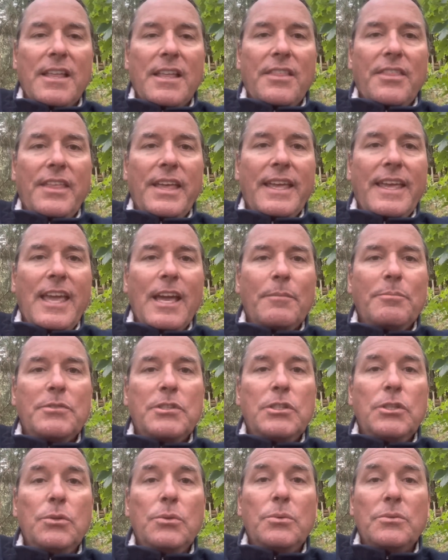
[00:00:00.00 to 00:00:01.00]
They kept
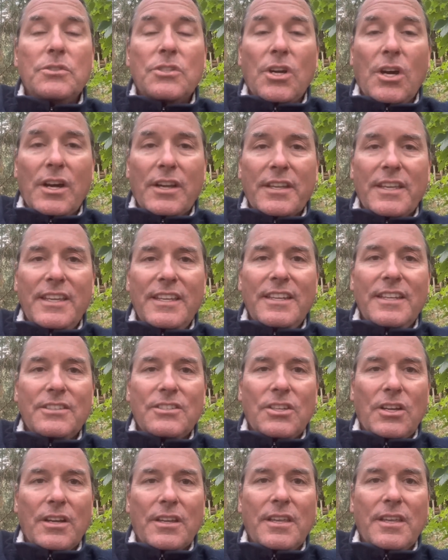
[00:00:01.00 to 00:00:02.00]
you talking and
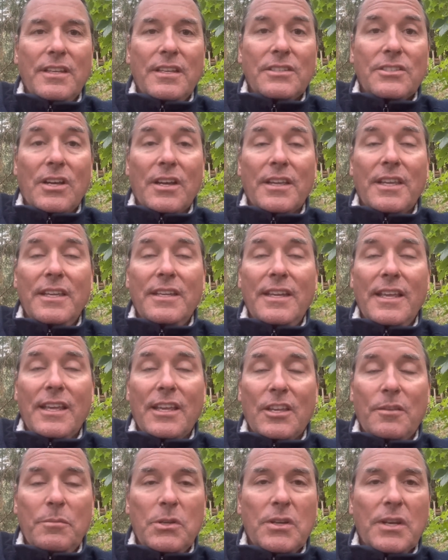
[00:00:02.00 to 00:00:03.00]
talking and talking and
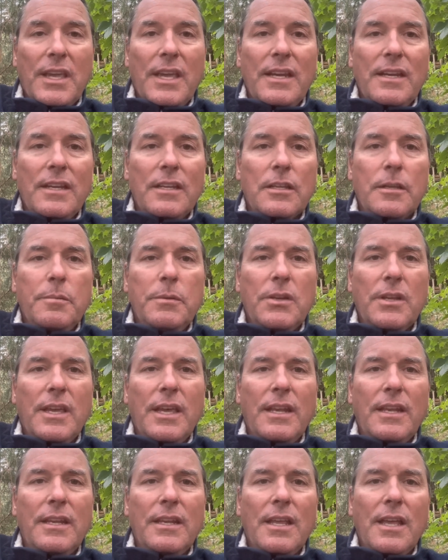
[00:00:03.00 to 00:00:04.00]
communicating and
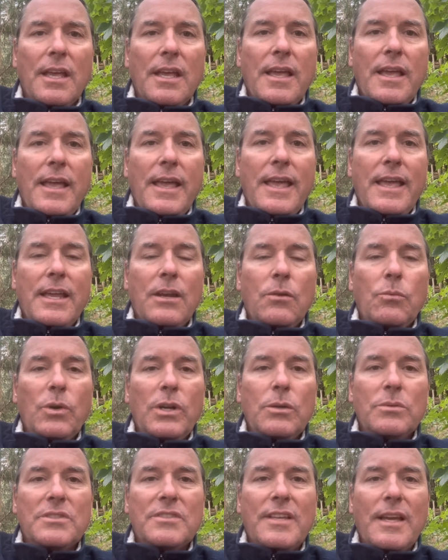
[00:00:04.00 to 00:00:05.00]
communicating. And when
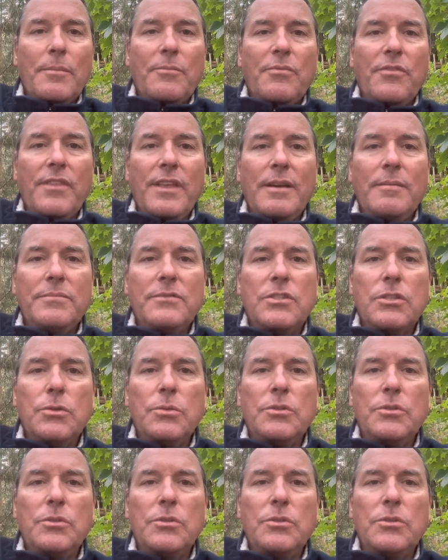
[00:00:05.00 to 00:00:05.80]
it was time for them to